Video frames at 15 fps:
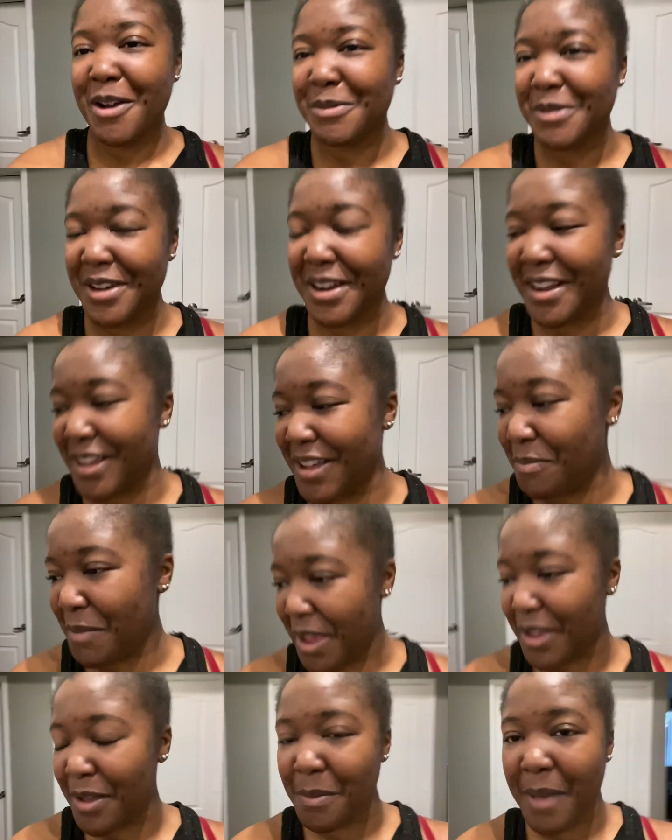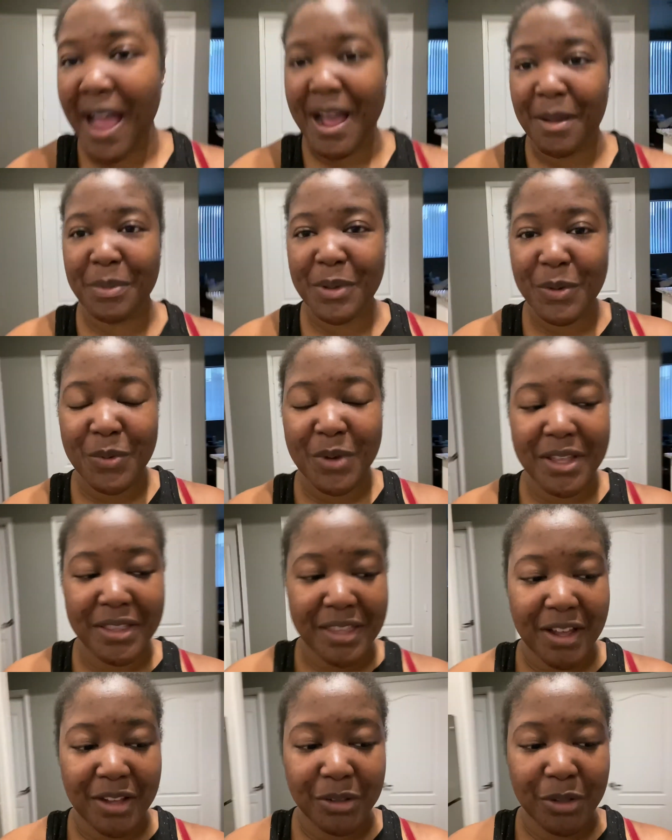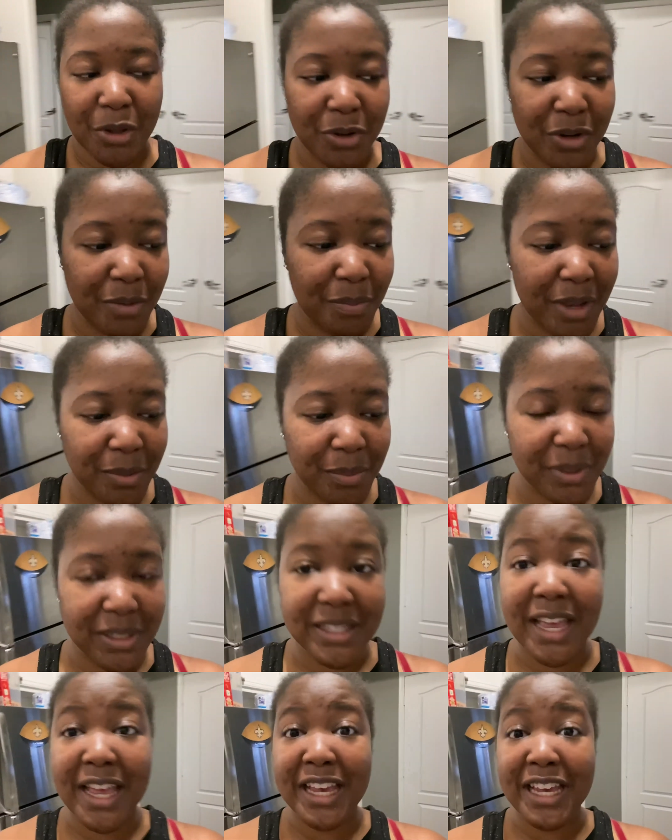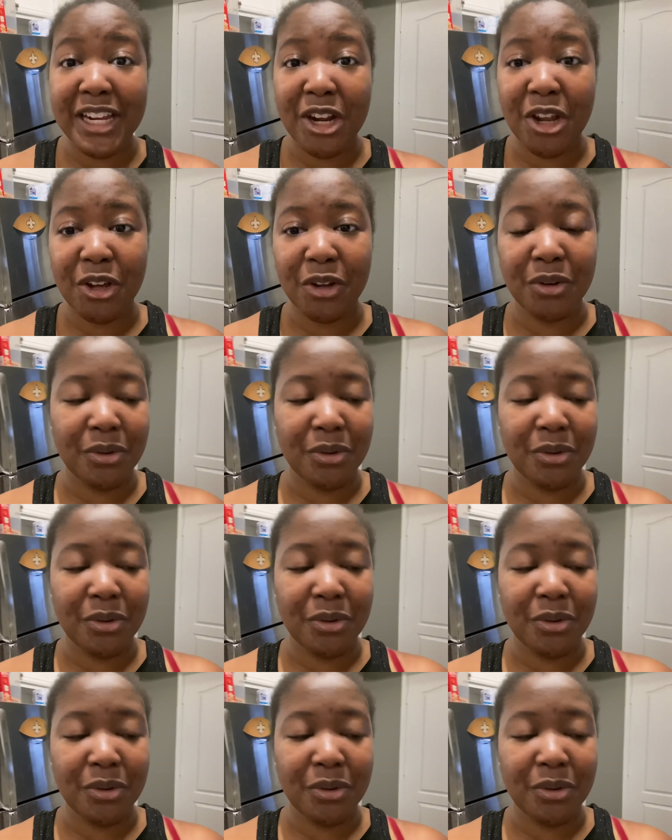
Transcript: gonna make him happy with a loaded baked potato.